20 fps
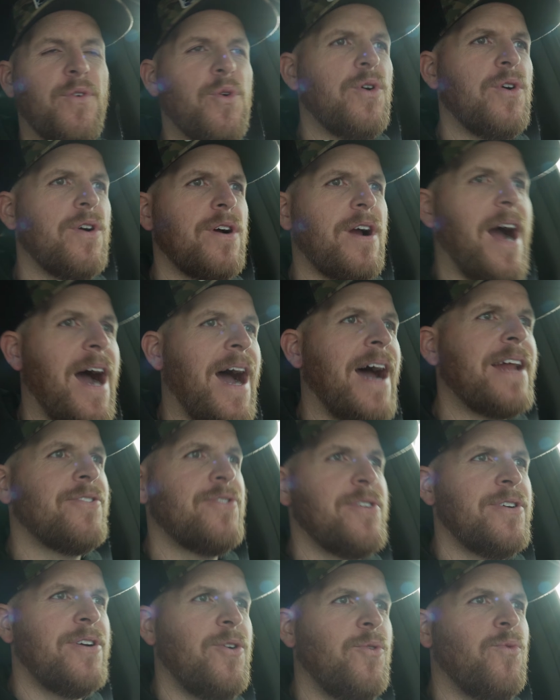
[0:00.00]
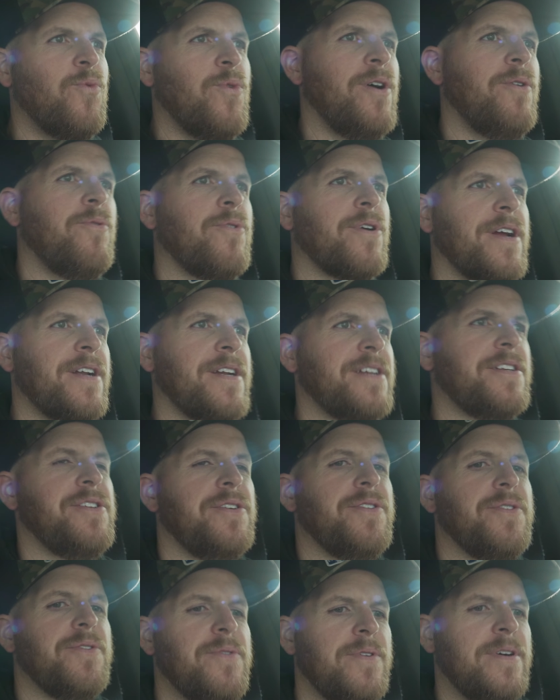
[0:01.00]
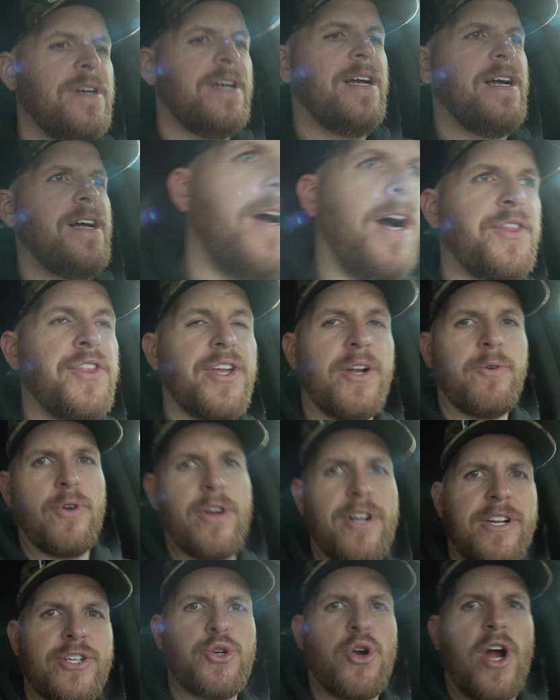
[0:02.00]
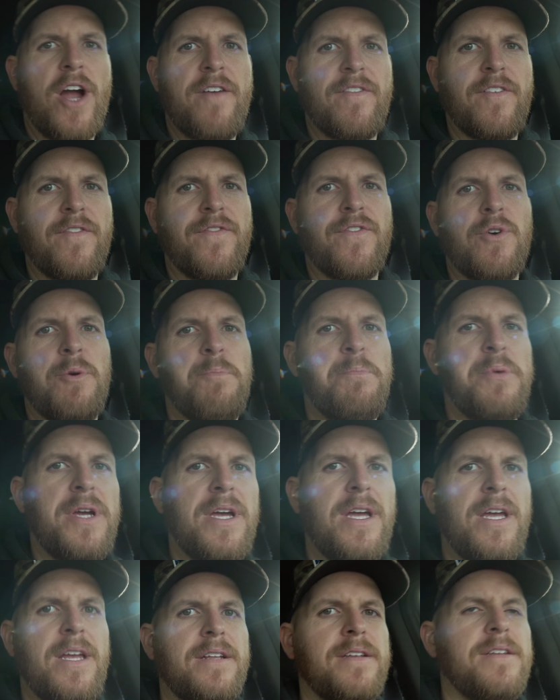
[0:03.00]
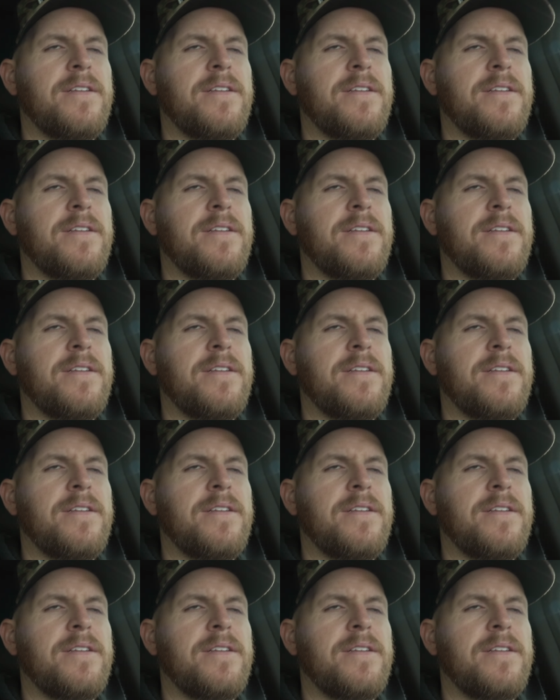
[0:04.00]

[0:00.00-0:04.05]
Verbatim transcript: for. I don't know what we're gonna do. I think we're gonna drive it for a bit.